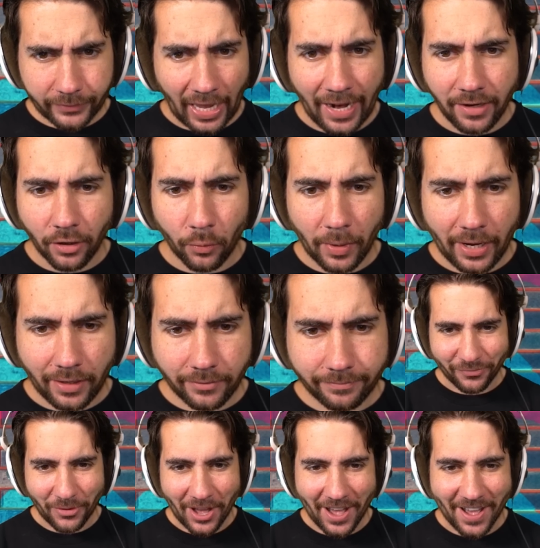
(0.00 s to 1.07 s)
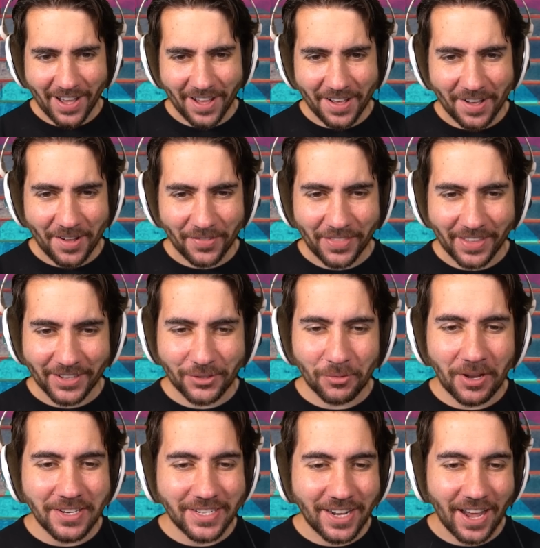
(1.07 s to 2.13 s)
Ain't no way. Wow, this
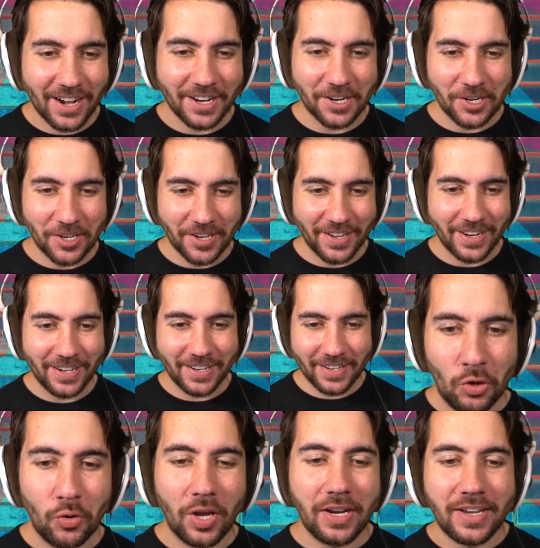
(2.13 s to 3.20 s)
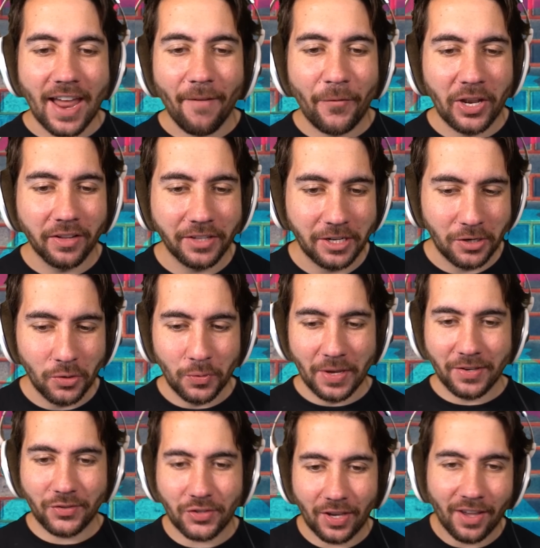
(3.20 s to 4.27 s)
one's kind of good. You could definitely do
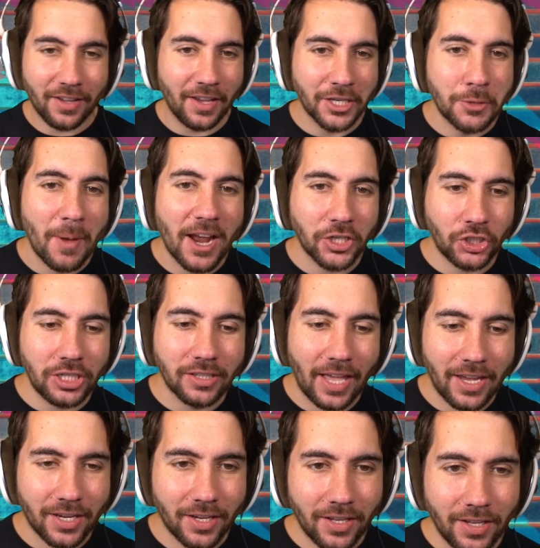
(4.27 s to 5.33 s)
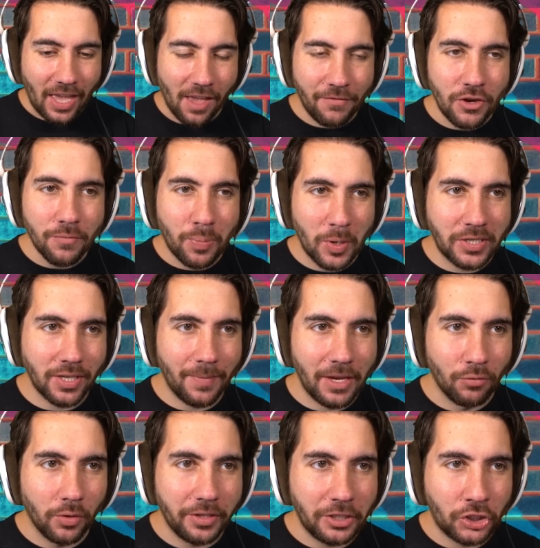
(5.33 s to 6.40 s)
this, especially like if you put
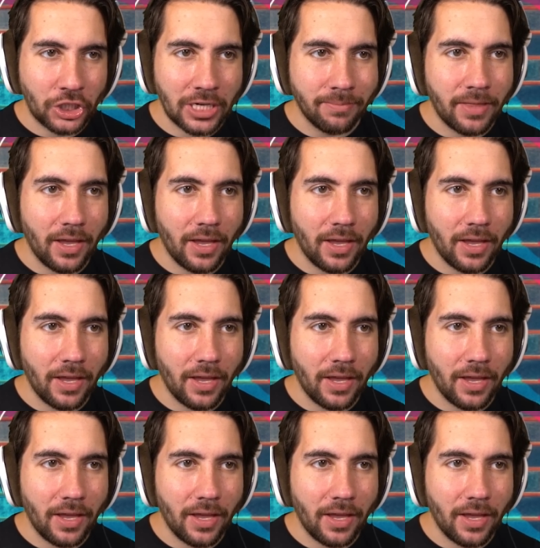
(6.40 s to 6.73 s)
something really cheap